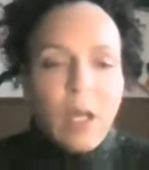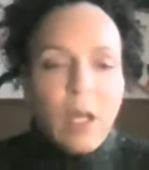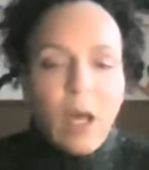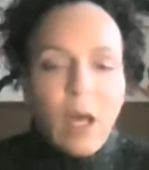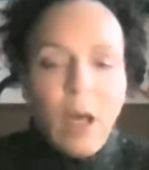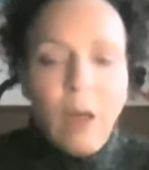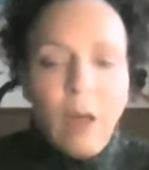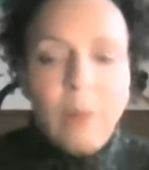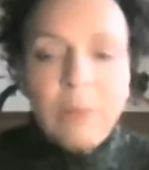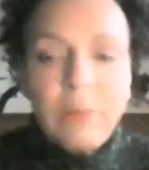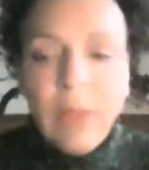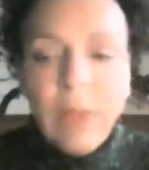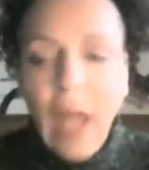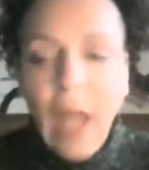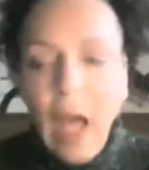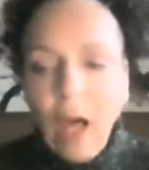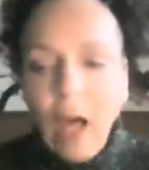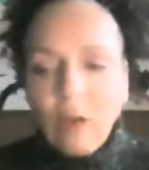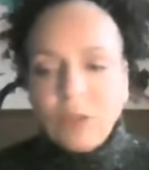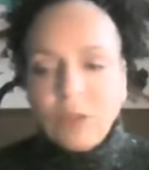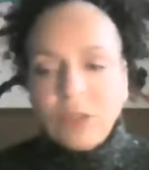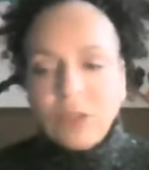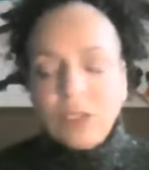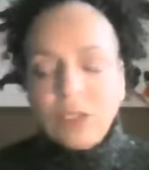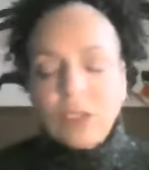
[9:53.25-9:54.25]
The
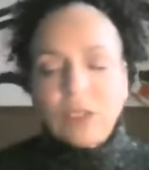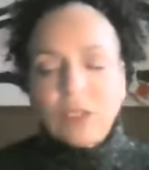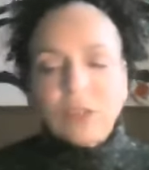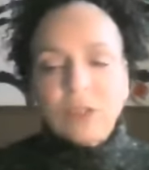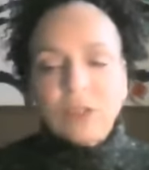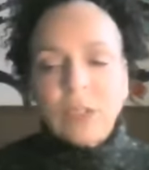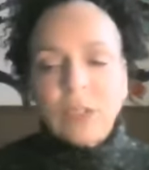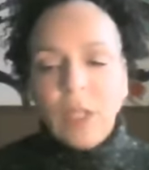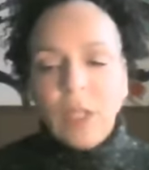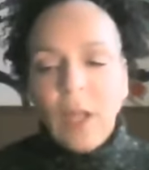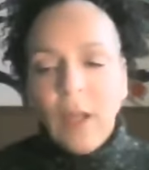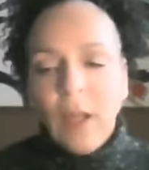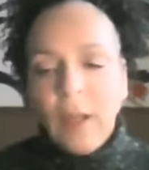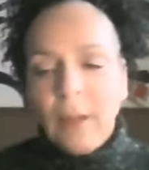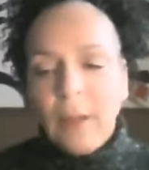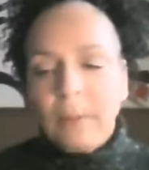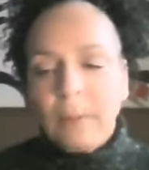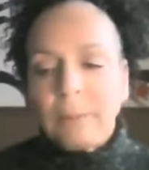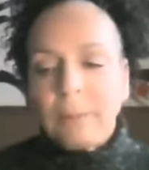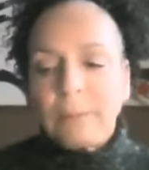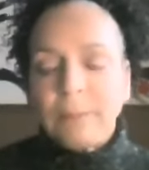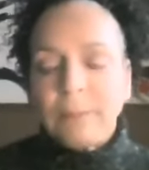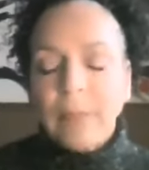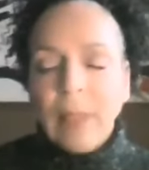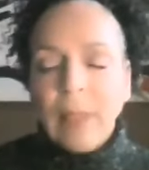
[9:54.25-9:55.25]
house is,
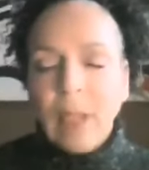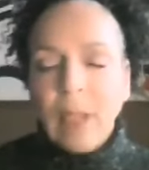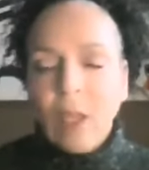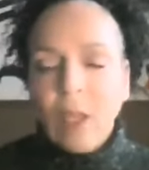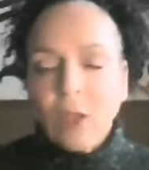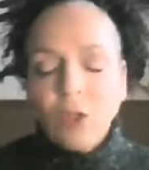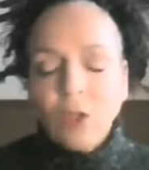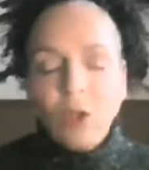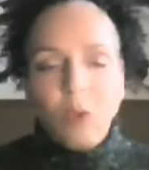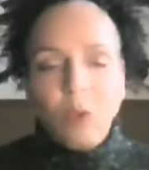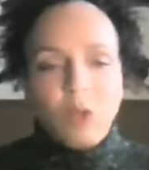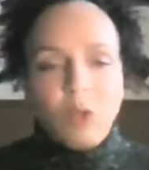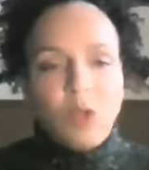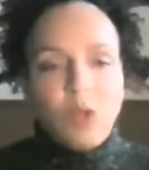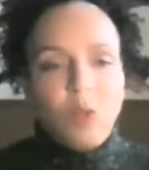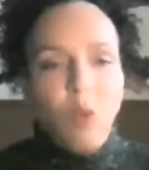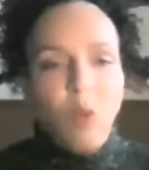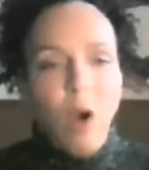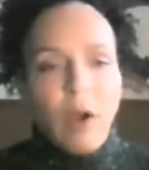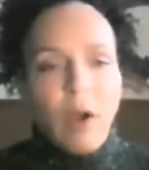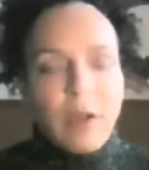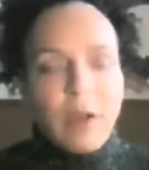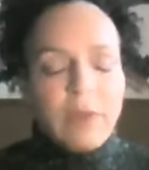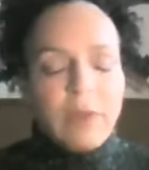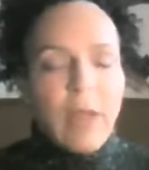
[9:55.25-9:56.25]
when you
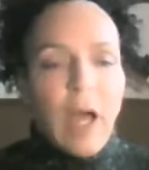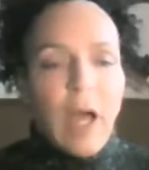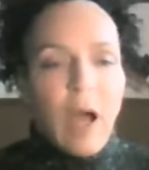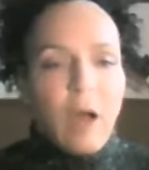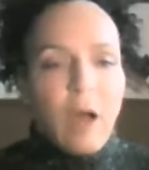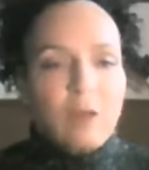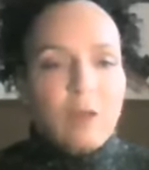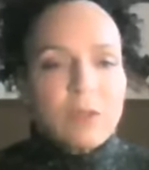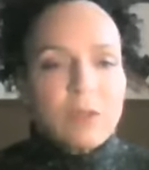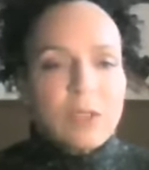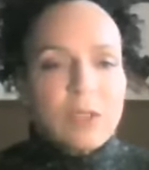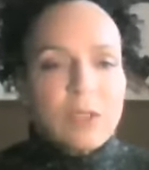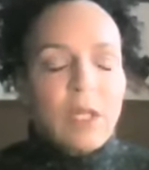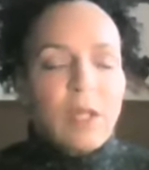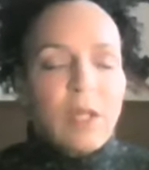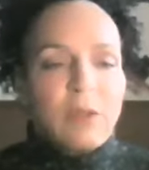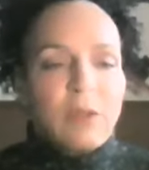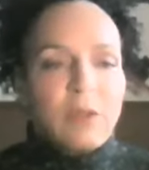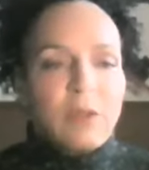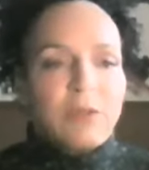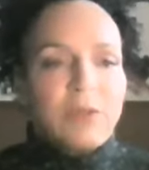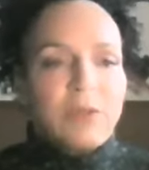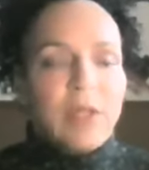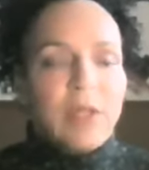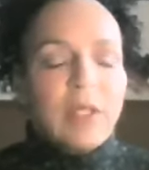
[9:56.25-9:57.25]
walk in the house,
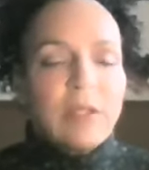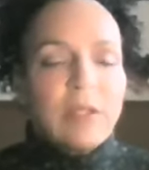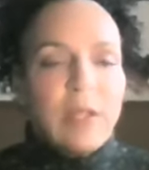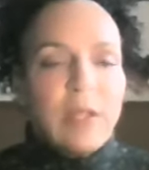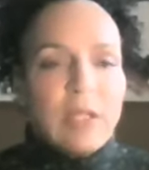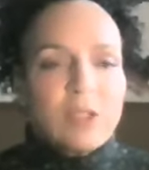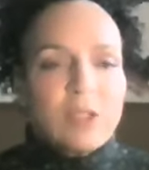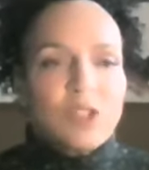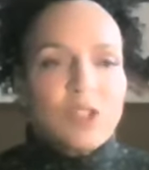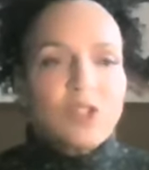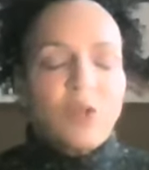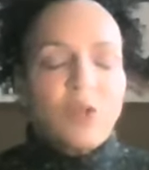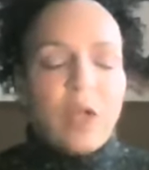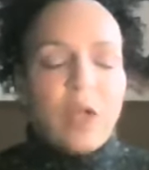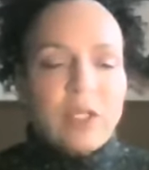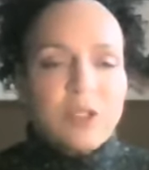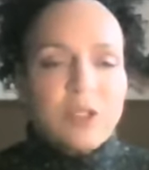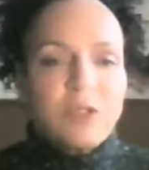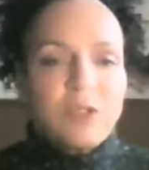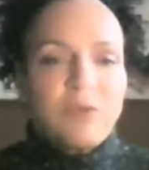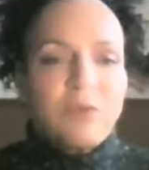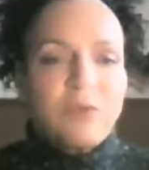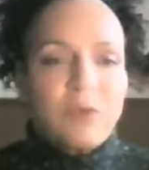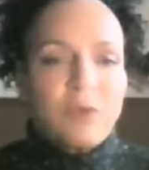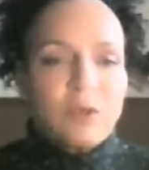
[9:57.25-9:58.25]
the thing that strikes
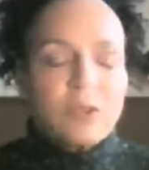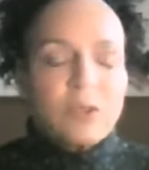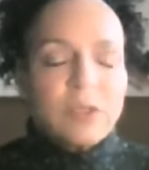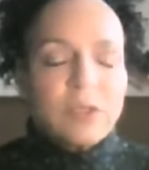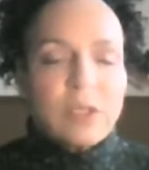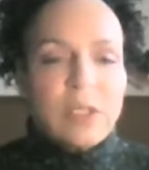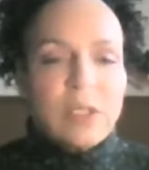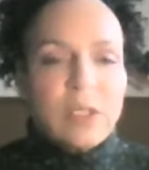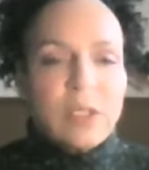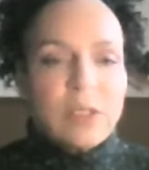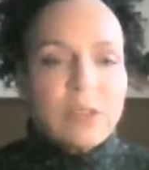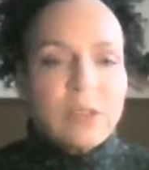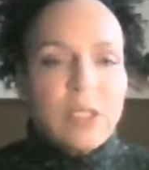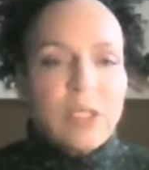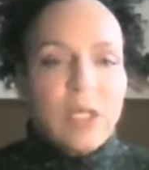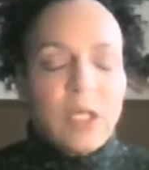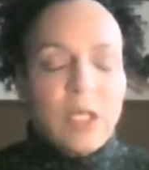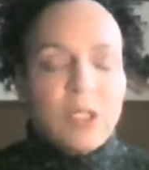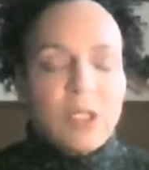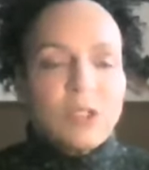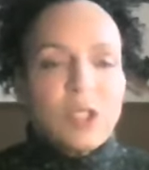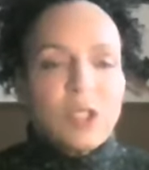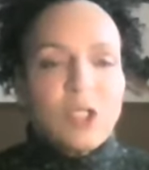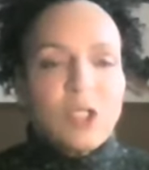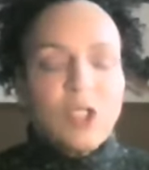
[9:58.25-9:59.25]
you first is
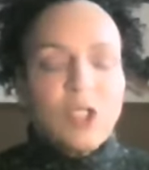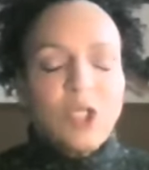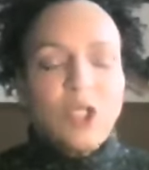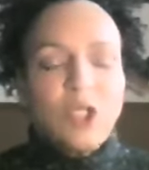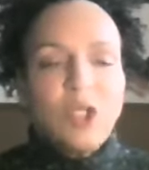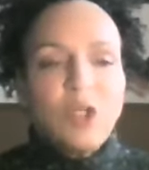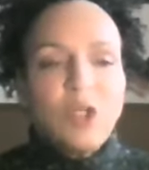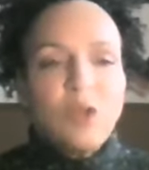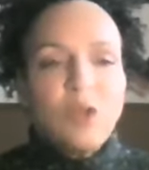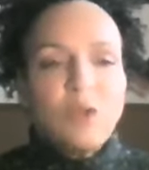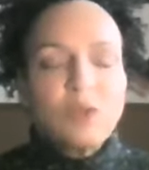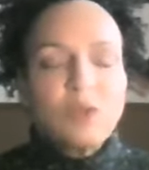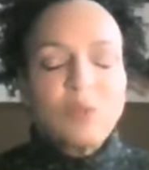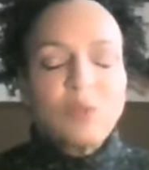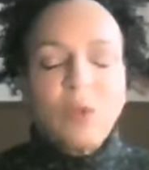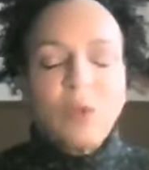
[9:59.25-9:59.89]
a huge,